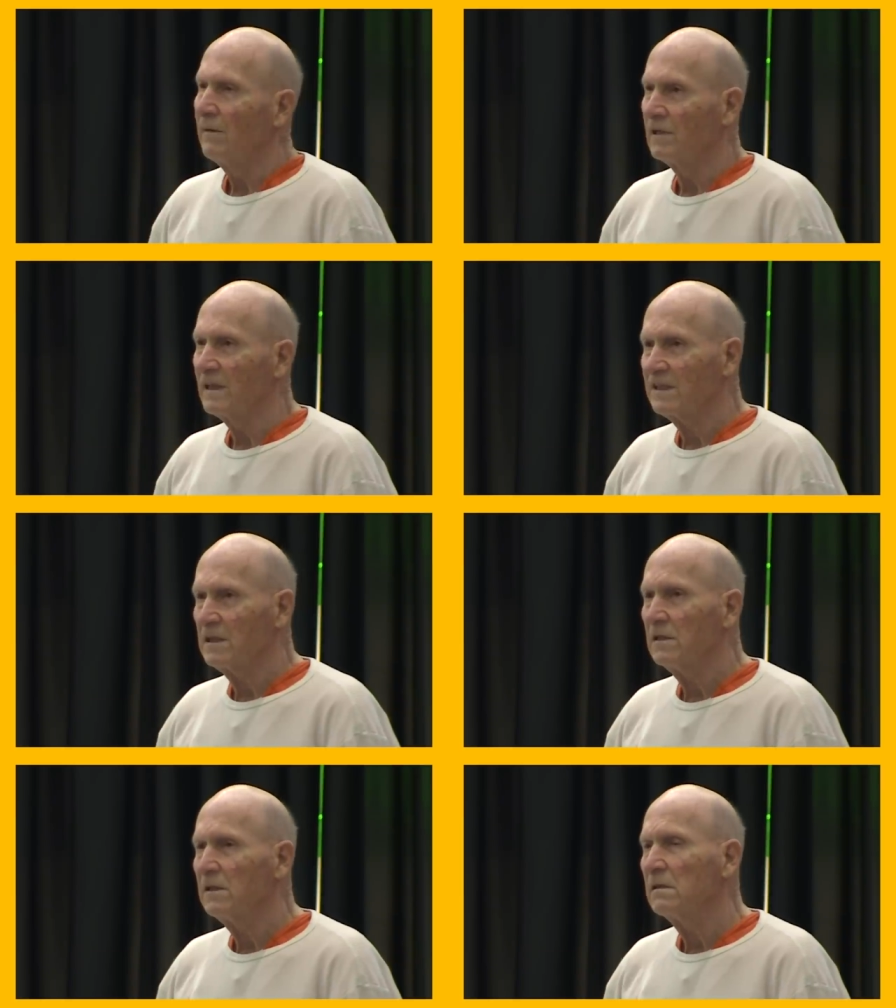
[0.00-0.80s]
I've
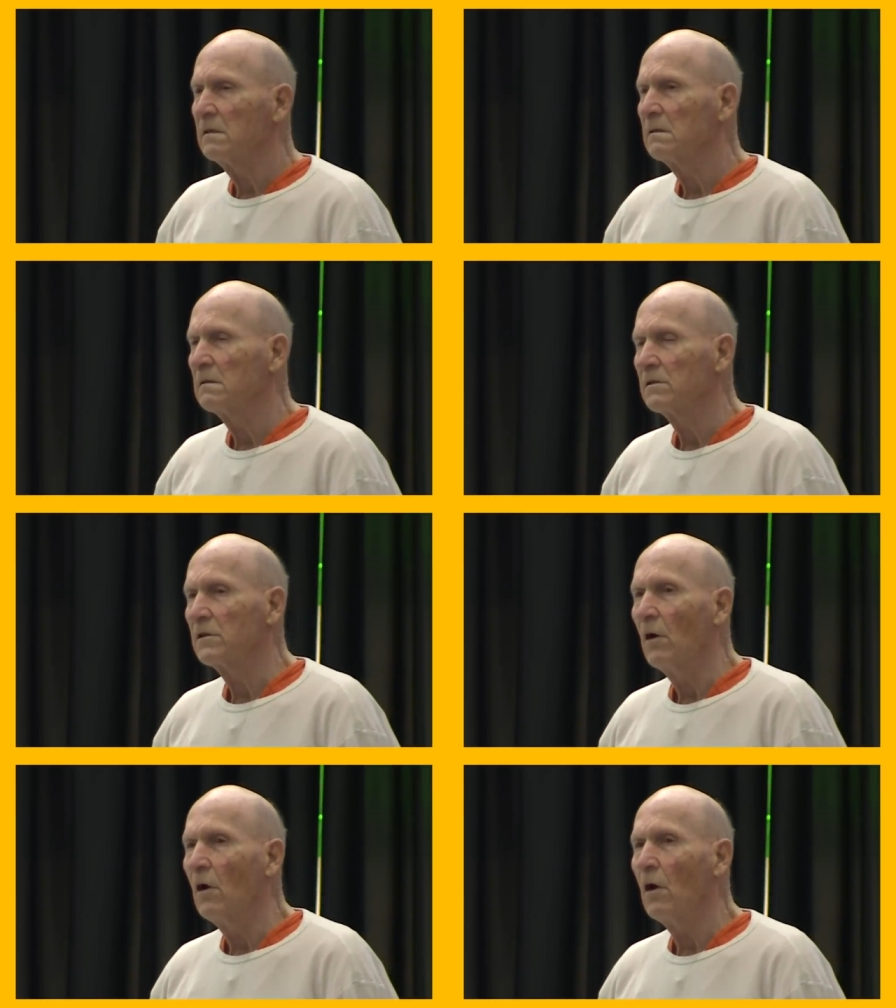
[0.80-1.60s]
listened to
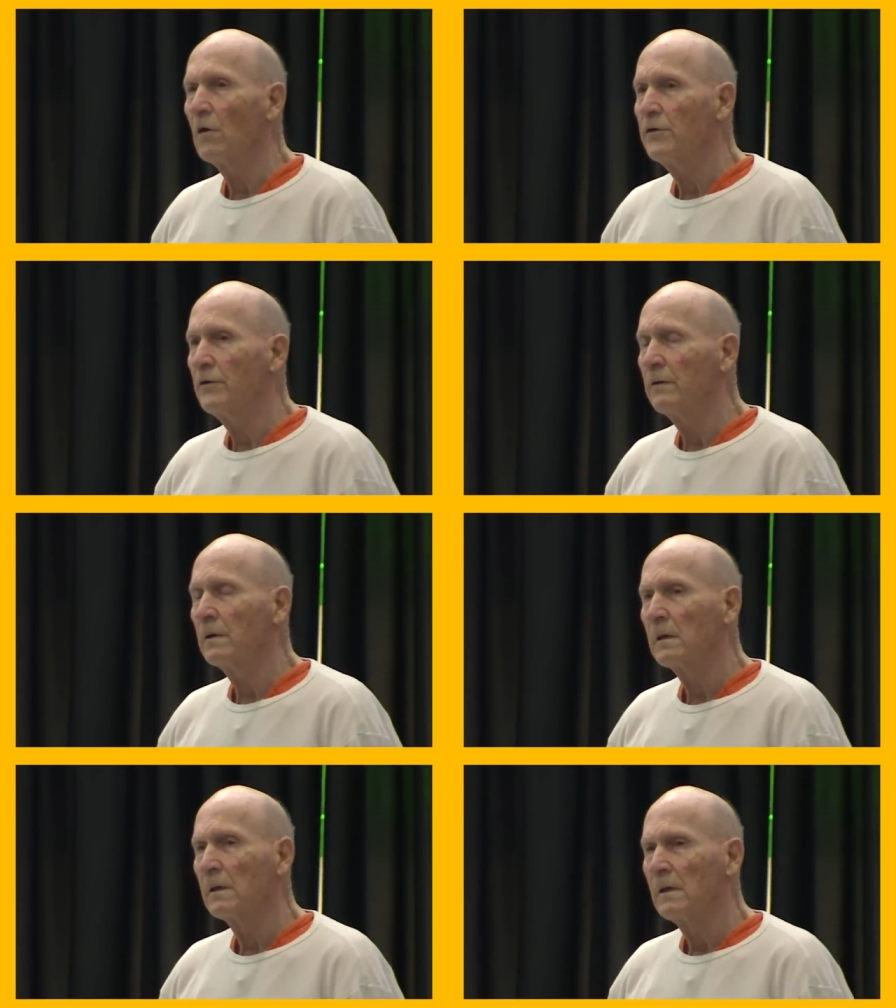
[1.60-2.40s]
all
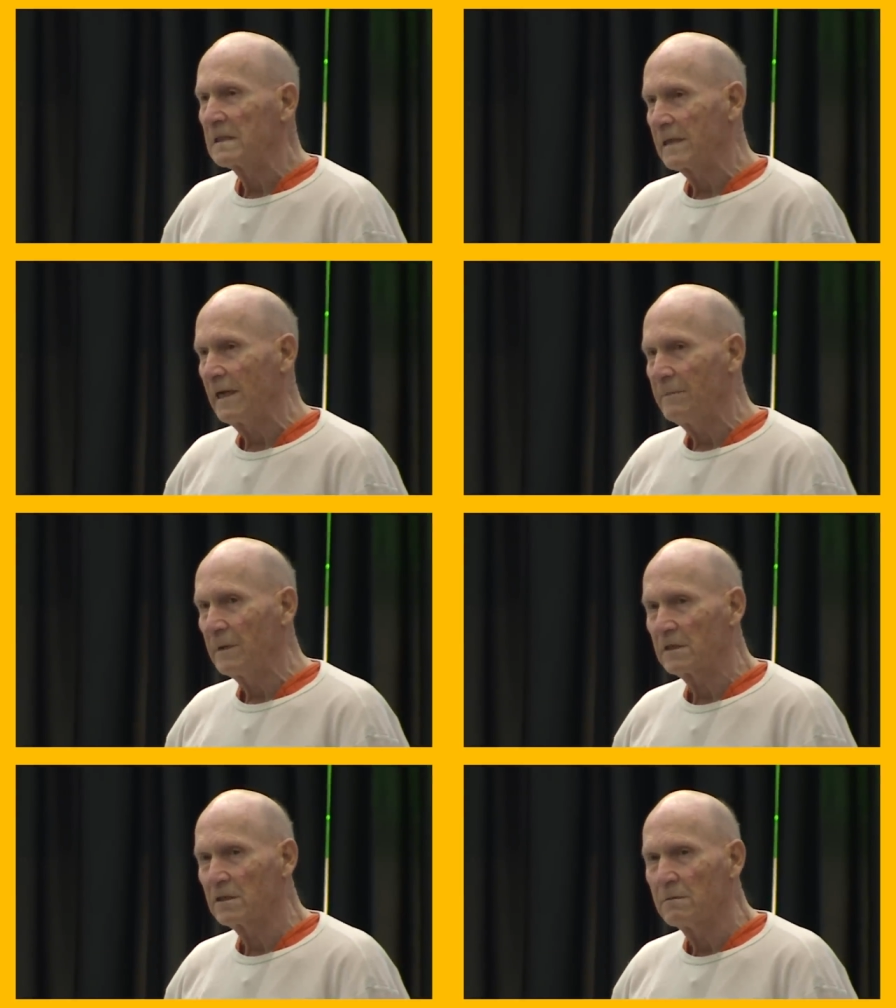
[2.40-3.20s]
your
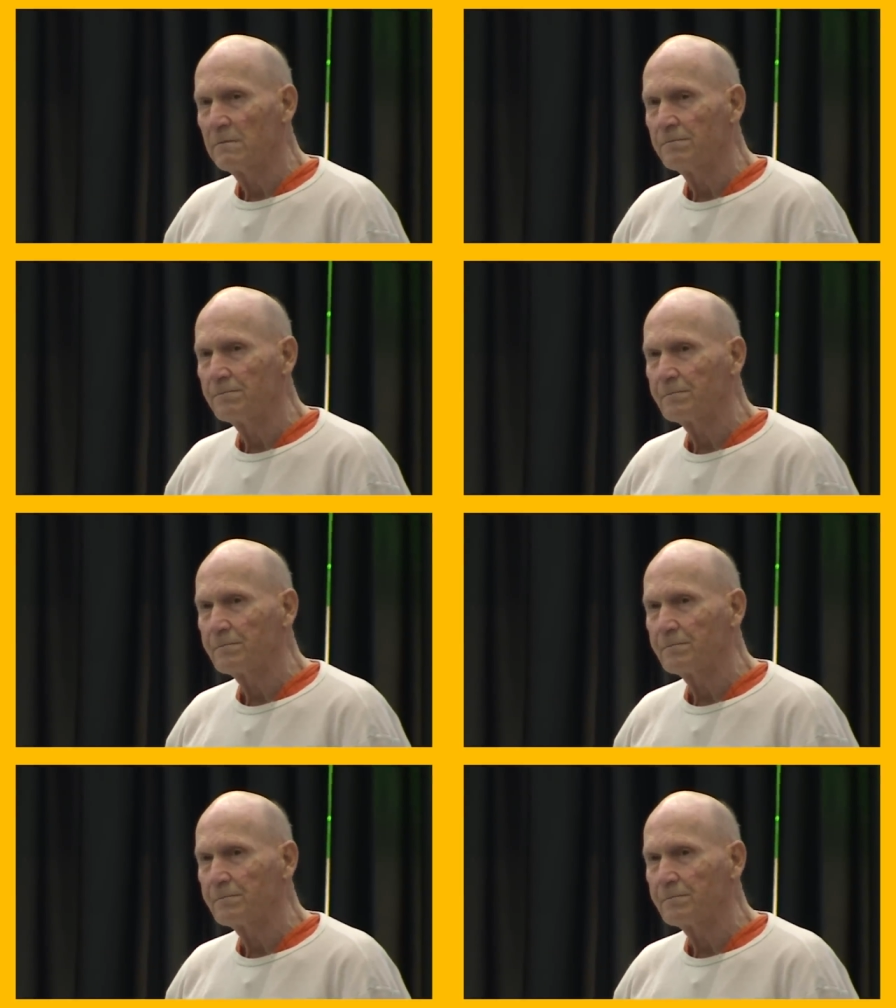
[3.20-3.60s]
statements,